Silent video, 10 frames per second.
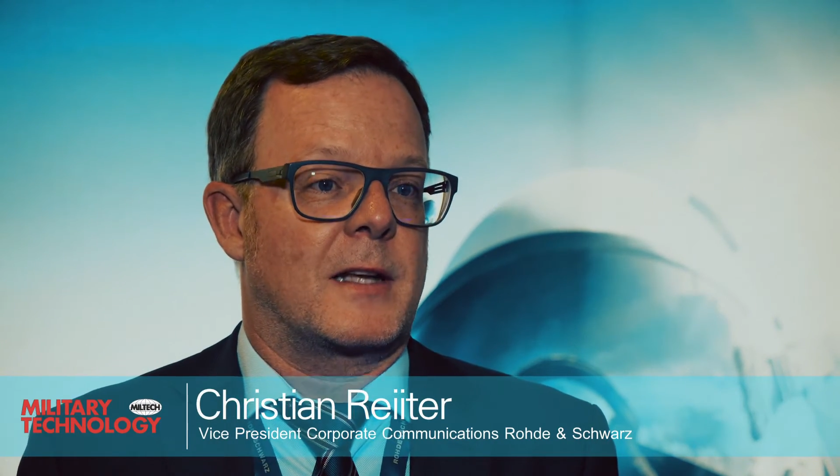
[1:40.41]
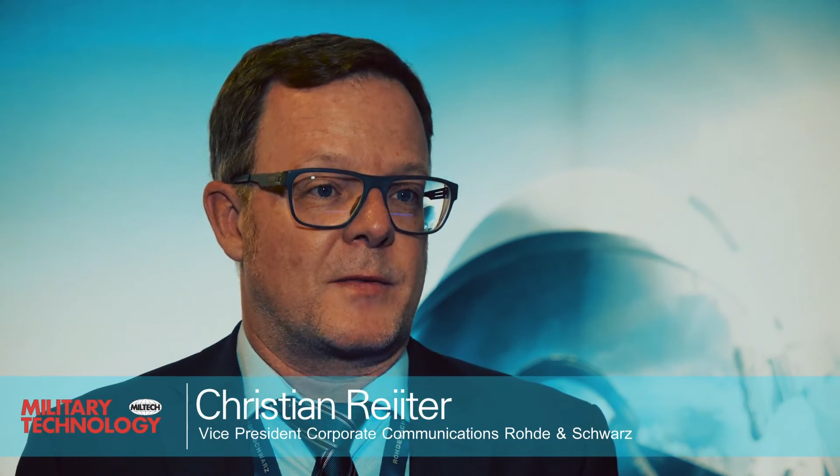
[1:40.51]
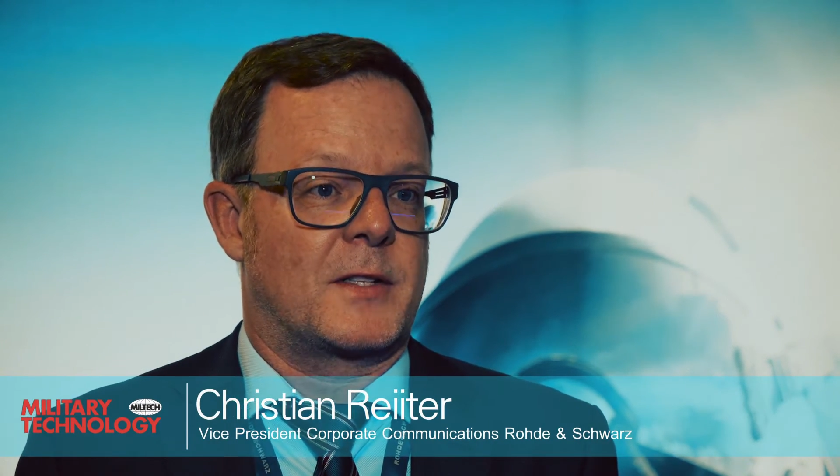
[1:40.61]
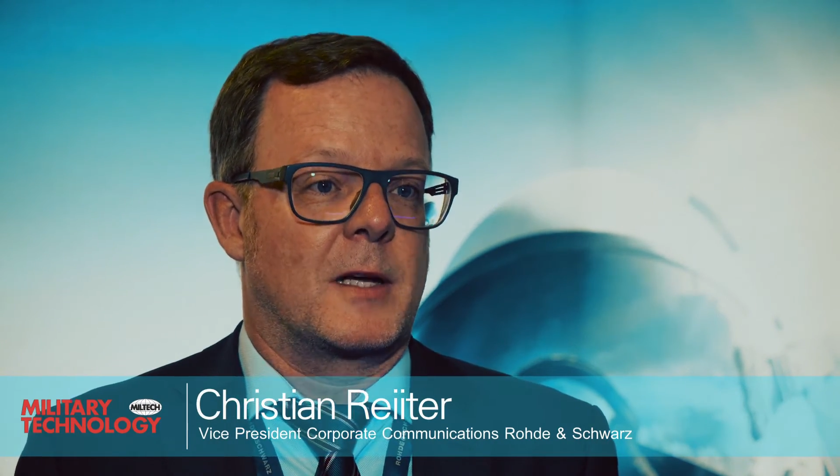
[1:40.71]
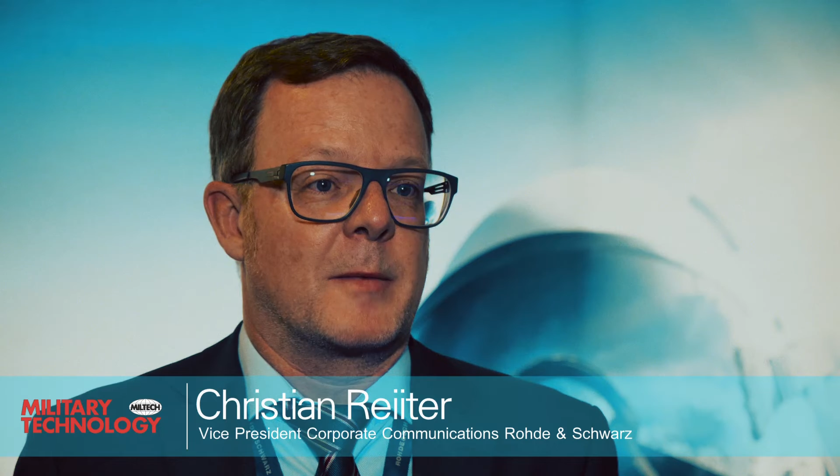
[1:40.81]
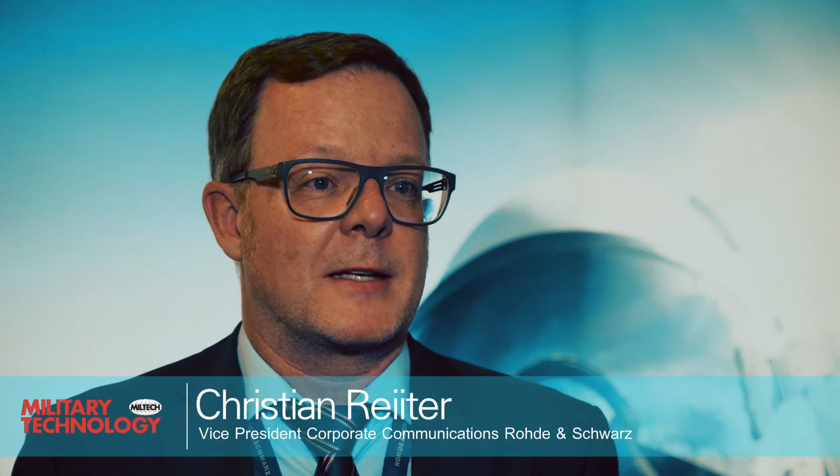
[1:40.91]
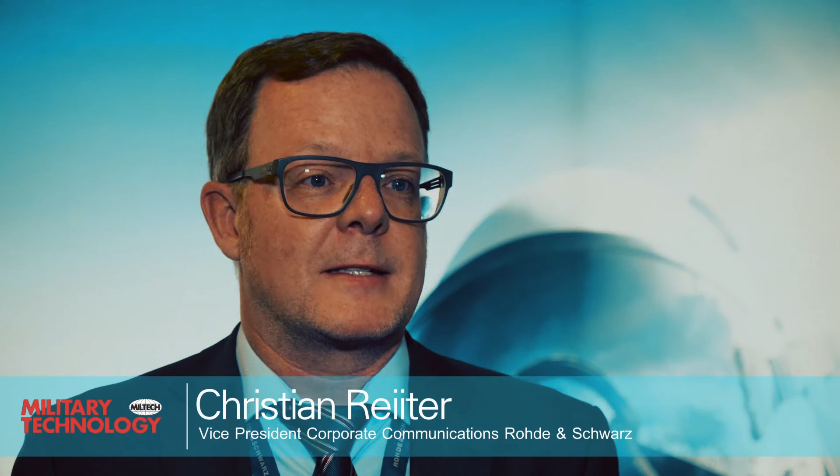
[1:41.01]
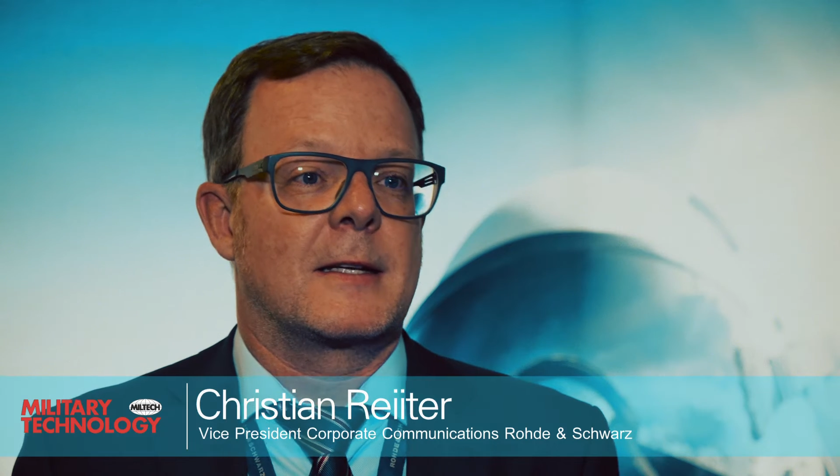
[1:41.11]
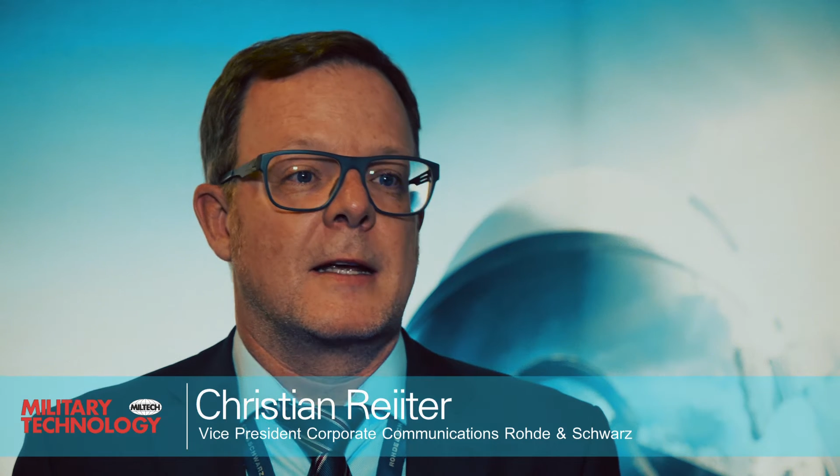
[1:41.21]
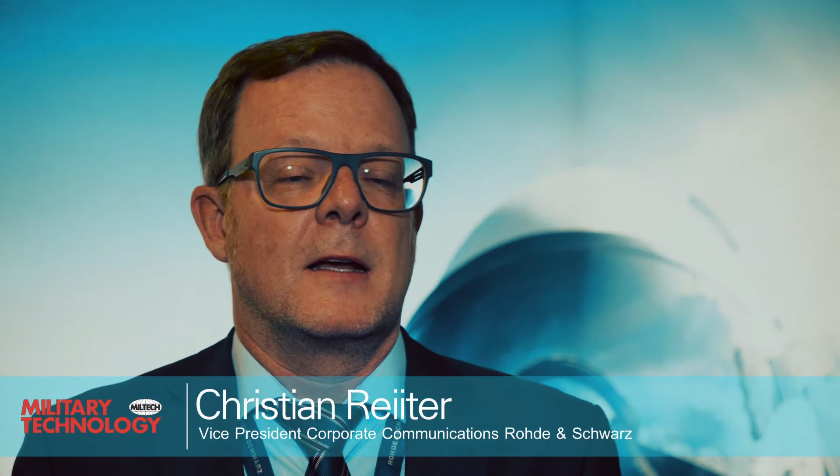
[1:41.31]

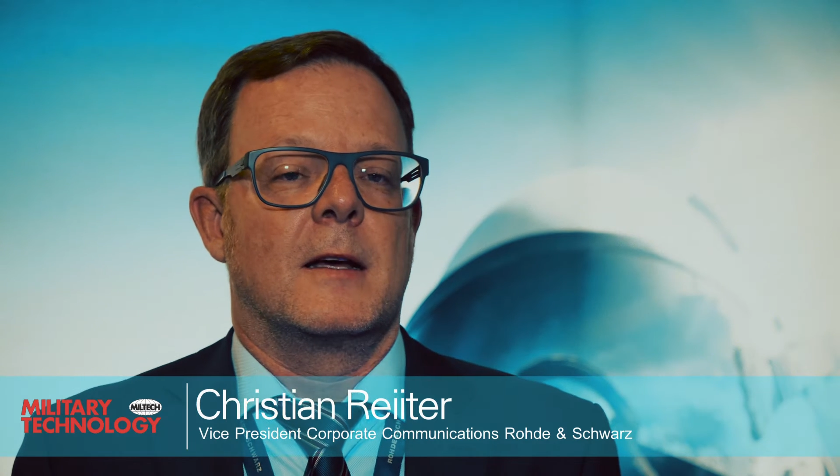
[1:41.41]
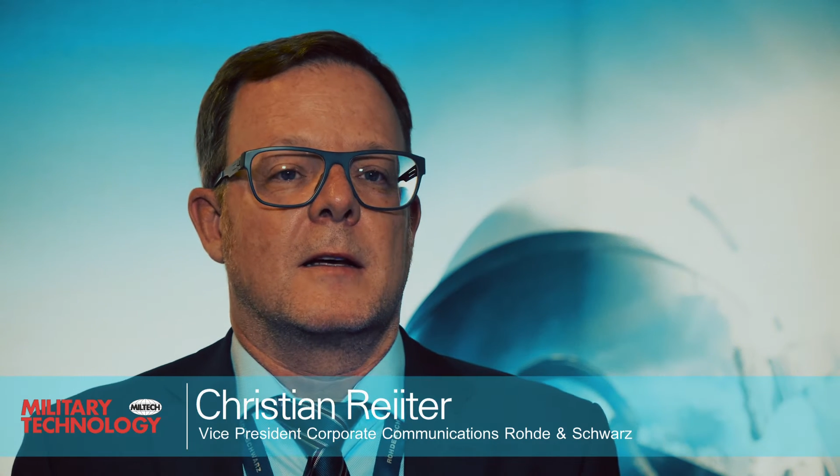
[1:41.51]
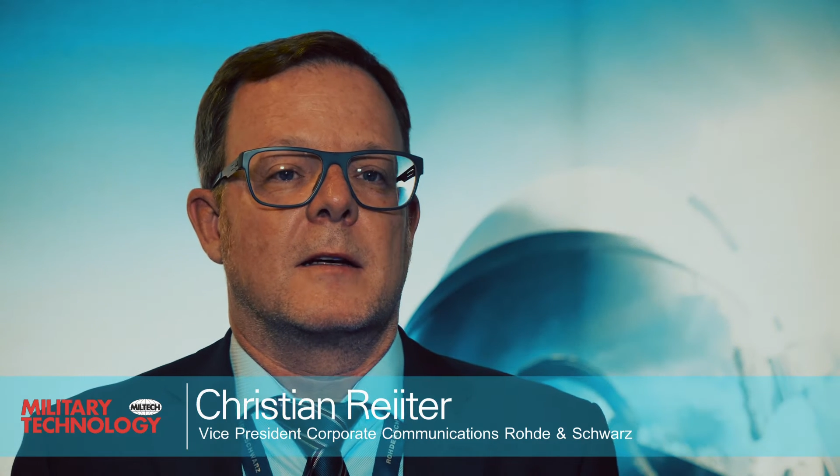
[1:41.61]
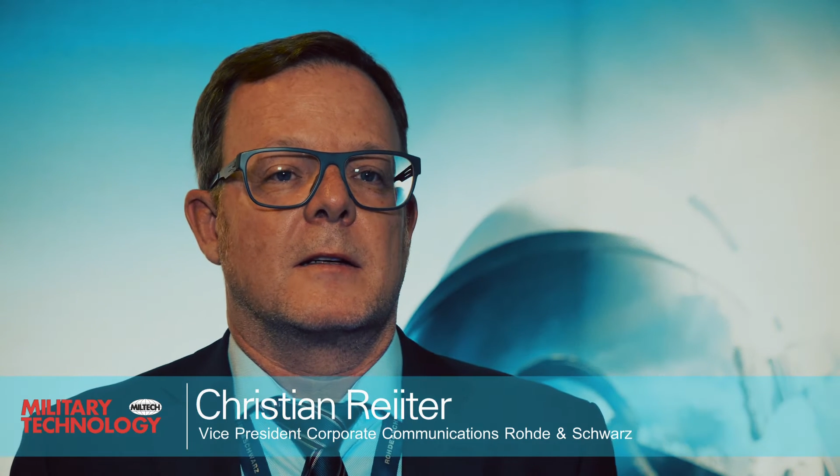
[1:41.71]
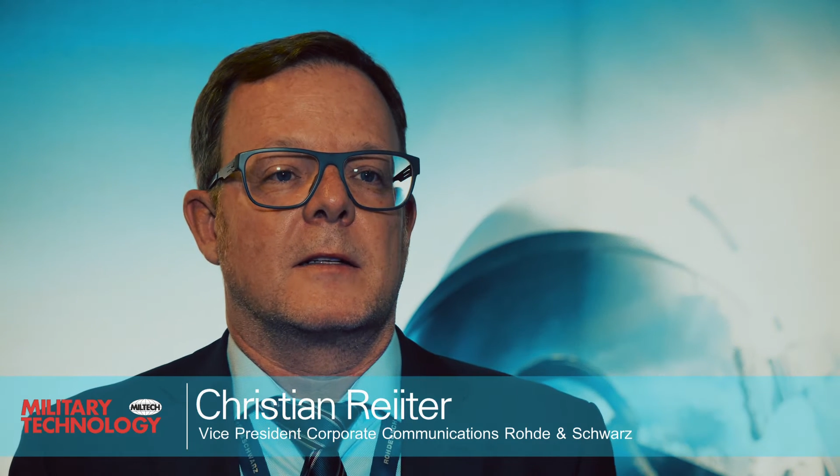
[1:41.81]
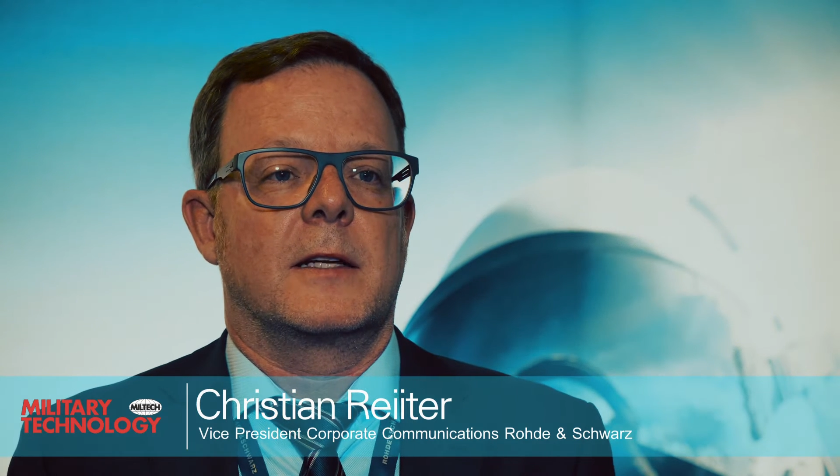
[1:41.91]
FCMS.